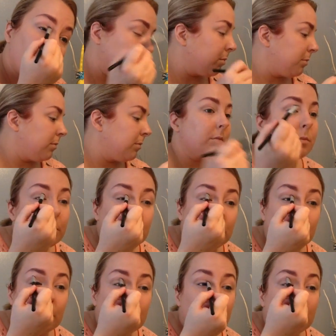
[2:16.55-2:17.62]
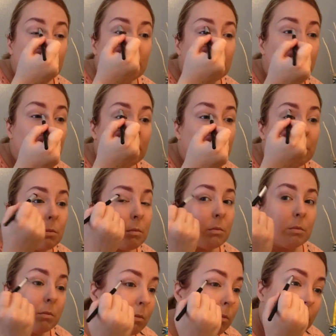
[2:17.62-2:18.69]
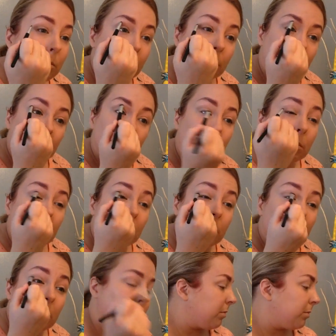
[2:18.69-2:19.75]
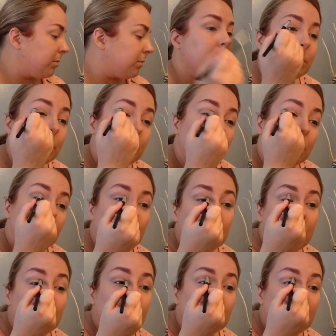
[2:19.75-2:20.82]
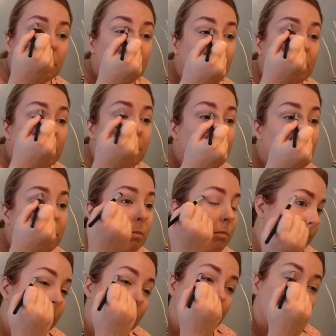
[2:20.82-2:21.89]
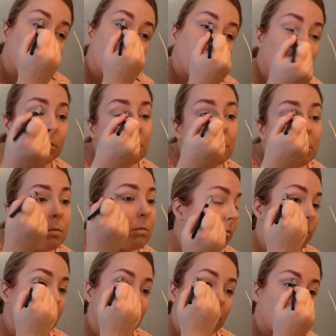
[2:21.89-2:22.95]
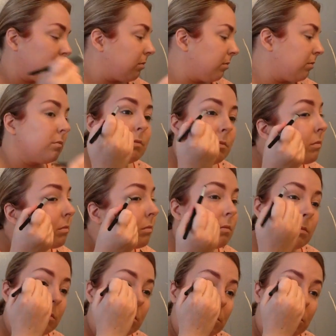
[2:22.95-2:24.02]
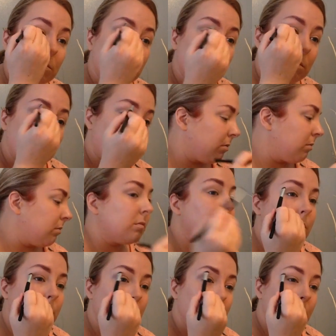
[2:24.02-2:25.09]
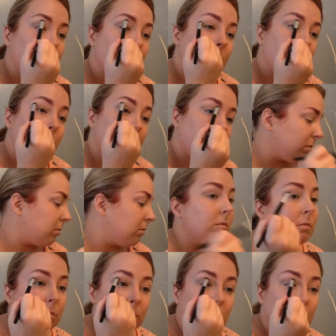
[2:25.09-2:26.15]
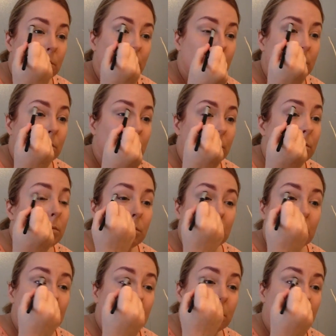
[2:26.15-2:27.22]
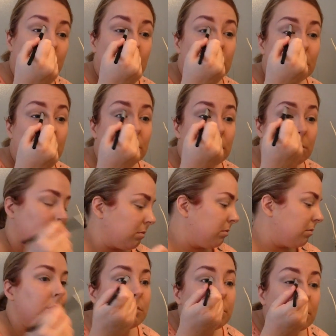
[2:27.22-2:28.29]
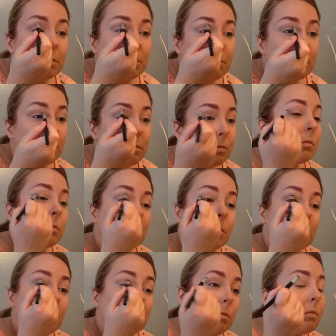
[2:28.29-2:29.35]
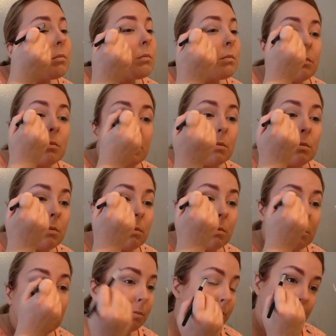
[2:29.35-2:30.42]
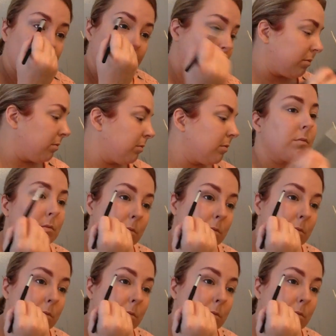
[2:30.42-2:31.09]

which is like almost like a square flat brush. I'm sorry, I don't know the names properly. Right, makeup artist I am. But I did tell you I am self-taught, so I'm still learning. So anyway,